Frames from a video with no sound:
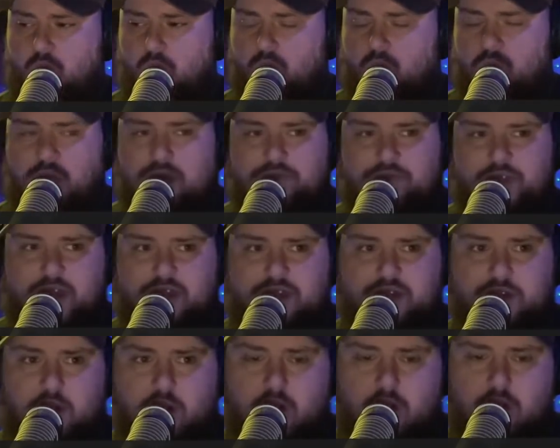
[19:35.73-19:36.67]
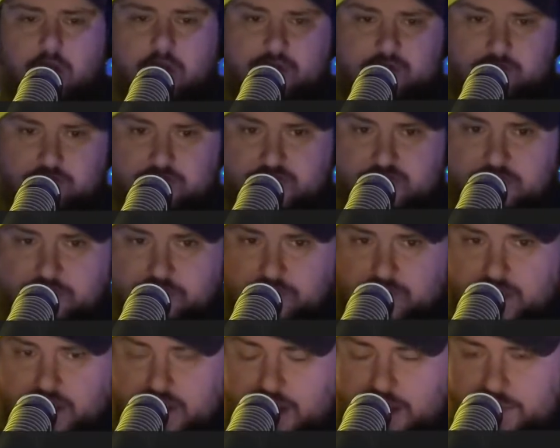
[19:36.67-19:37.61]
love doesn't always
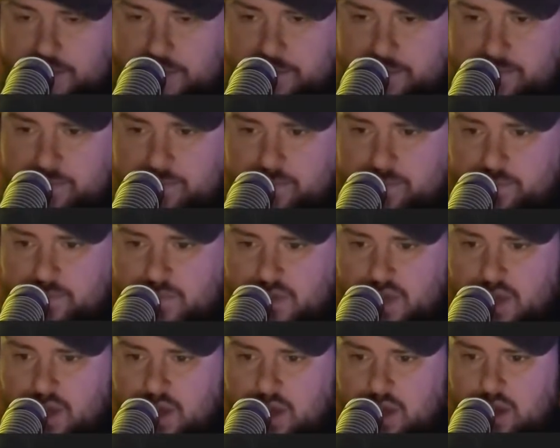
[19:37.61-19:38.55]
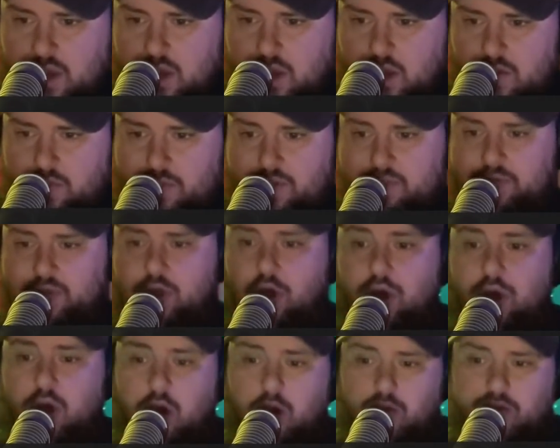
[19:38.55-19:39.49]
reciprocate. People
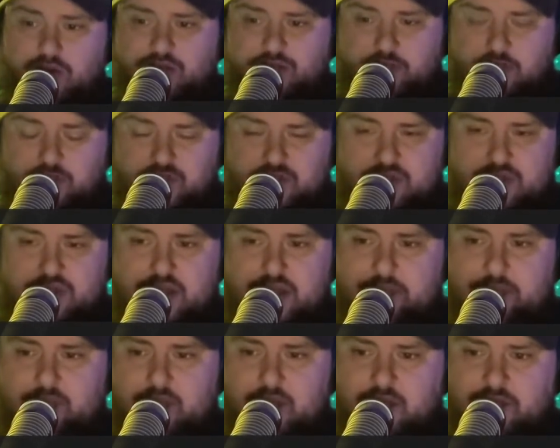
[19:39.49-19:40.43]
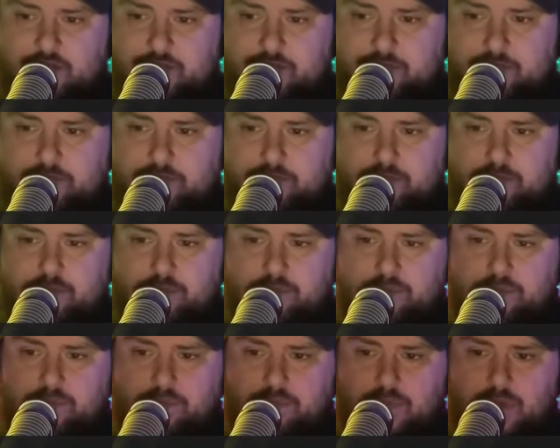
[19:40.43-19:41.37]
don't always show the same love.
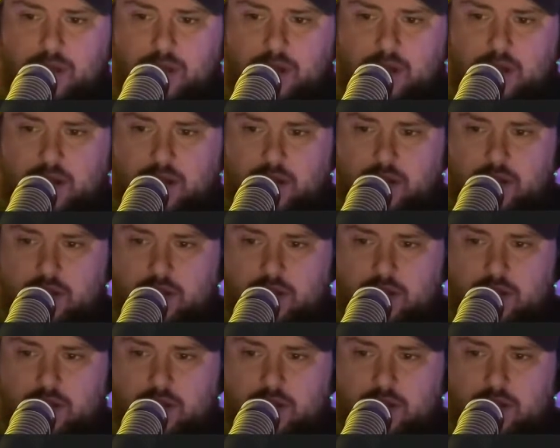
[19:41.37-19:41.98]
The